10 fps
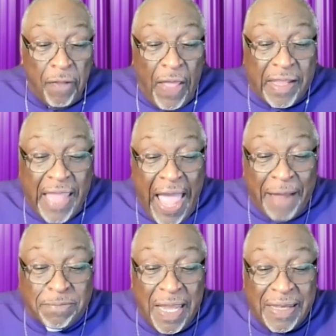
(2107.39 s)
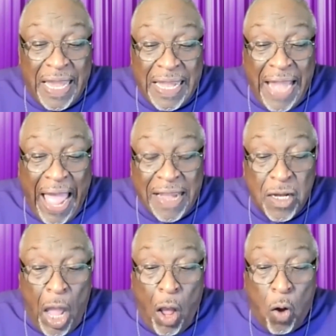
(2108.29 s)
The captain did not
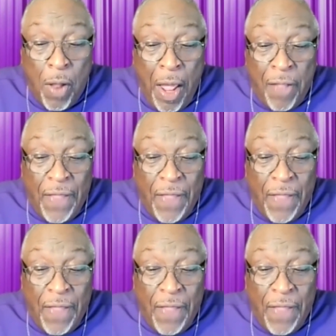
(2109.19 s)
know